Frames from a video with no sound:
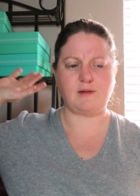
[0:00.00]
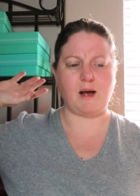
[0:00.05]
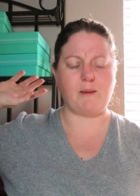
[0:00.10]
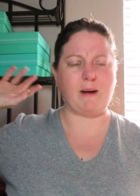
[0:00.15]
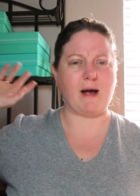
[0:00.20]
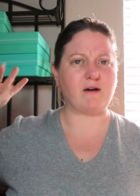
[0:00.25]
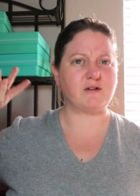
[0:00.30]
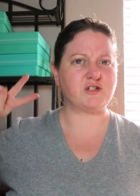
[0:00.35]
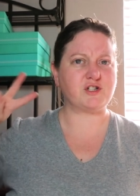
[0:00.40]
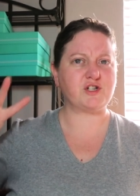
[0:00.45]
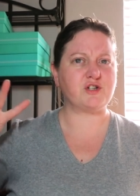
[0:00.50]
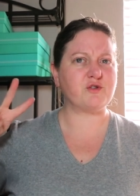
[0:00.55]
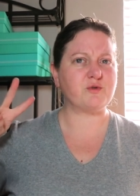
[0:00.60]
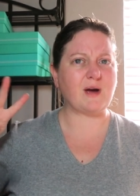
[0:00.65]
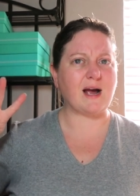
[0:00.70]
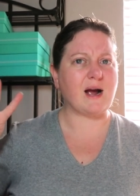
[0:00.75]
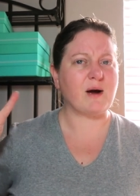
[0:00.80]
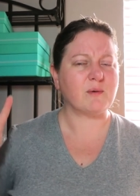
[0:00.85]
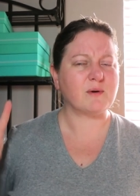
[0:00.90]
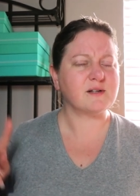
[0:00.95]
about two
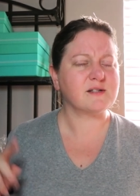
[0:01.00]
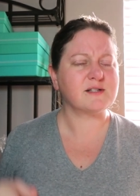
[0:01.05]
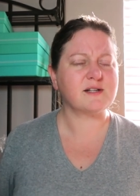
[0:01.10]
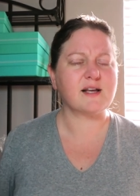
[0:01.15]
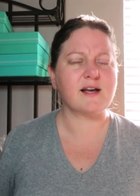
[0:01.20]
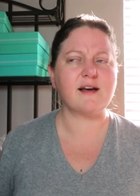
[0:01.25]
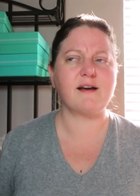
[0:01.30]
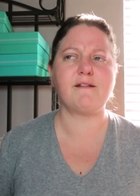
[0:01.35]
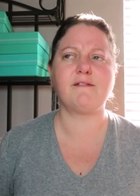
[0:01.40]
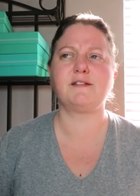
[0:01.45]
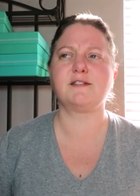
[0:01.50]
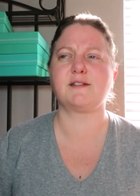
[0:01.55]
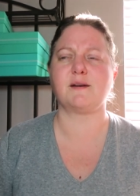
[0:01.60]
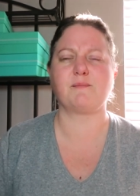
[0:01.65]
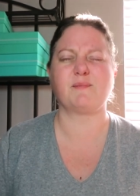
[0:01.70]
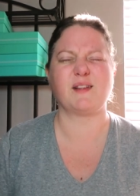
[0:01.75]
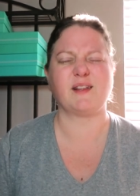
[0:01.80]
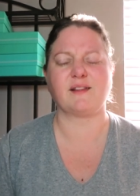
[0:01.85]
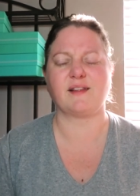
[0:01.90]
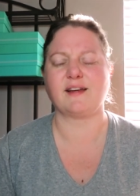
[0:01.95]
hours left,
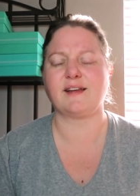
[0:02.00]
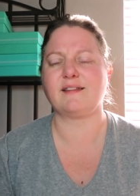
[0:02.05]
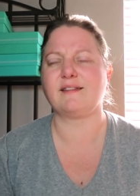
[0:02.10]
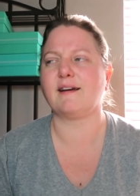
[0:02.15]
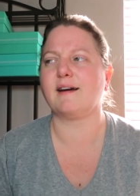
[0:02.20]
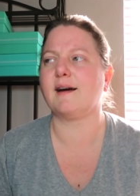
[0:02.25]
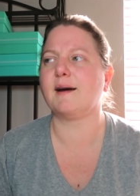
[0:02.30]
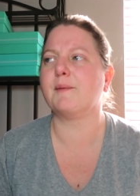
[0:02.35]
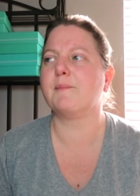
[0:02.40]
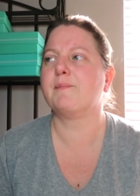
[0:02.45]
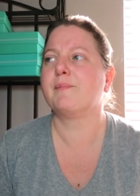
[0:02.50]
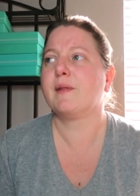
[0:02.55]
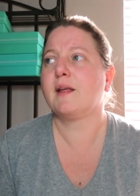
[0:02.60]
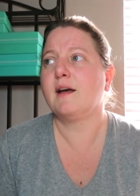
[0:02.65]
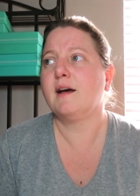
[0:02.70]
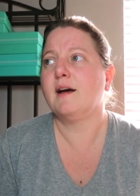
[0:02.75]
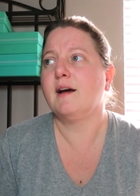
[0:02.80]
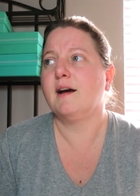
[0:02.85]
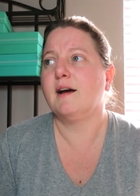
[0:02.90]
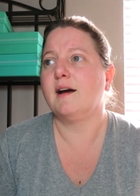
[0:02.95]
something like that,
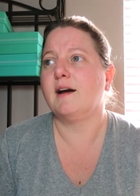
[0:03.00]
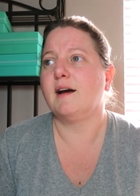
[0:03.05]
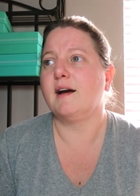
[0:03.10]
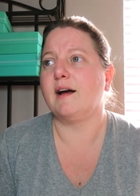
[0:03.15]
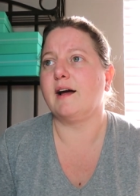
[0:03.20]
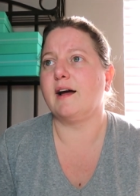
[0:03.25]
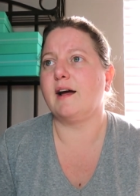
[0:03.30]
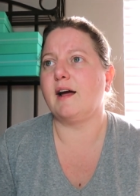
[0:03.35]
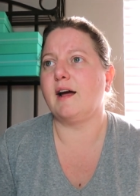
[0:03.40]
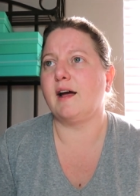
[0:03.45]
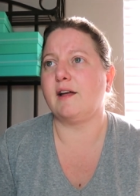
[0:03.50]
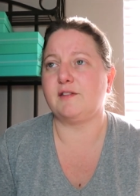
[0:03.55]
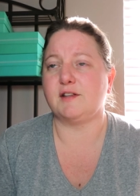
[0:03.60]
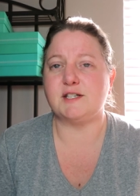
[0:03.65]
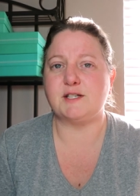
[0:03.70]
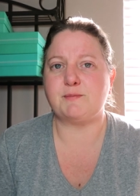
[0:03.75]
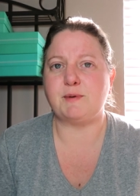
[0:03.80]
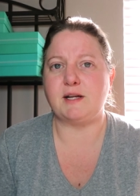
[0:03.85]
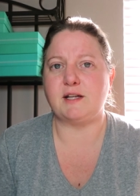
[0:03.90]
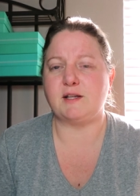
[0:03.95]
at the
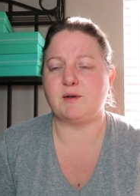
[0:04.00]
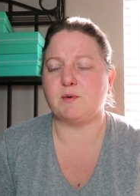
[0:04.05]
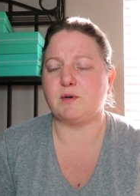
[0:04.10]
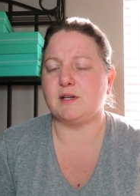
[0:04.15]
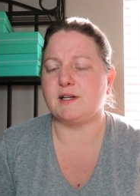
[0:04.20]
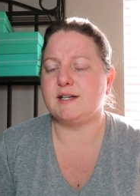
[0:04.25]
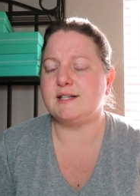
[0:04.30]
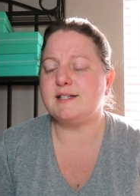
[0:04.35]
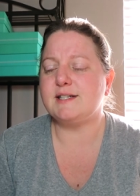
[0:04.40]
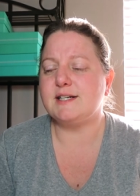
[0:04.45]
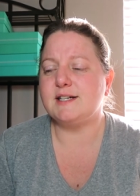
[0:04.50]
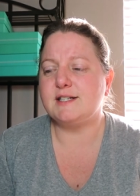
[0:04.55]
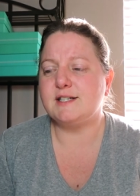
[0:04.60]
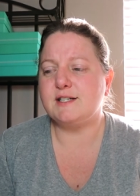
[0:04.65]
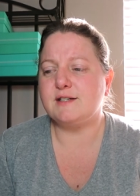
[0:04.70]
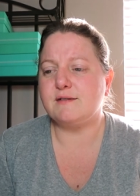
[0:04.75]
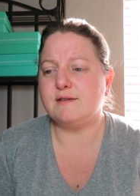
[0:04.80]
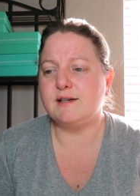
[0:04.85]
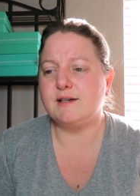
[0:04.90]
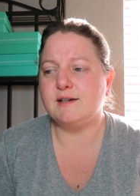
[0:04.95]
speed that we're listening
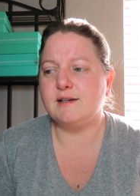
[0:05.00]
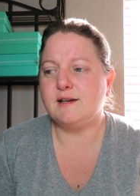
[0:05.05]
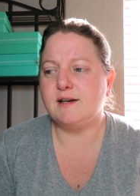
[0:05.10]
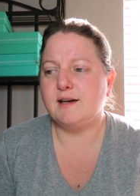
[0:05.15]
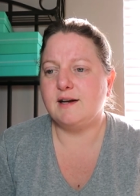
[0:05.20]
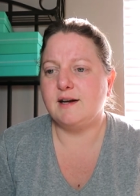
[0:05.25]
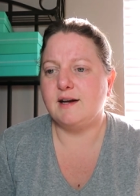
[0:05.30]
to it.